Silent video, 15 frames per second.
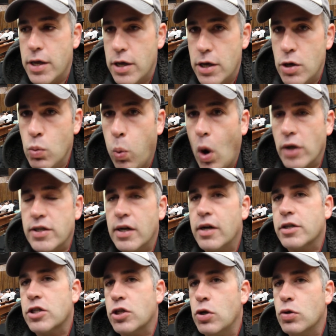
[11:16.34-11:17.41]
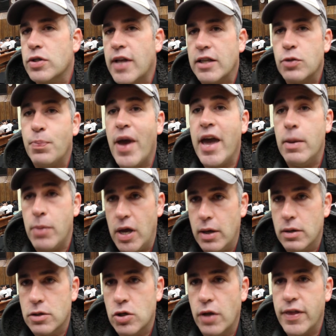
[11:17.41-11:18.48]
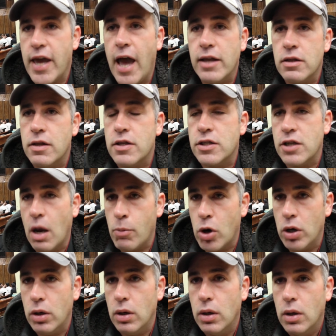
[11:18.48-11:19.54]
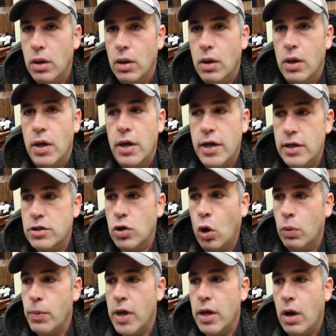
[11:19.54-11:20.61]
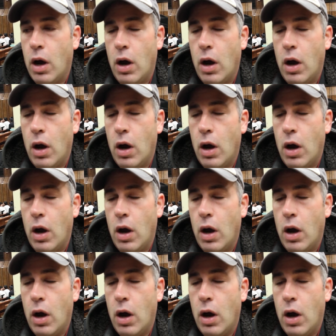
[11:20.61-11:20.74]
he wanted an excuse not to pay me. So at the end of the summer, he told me,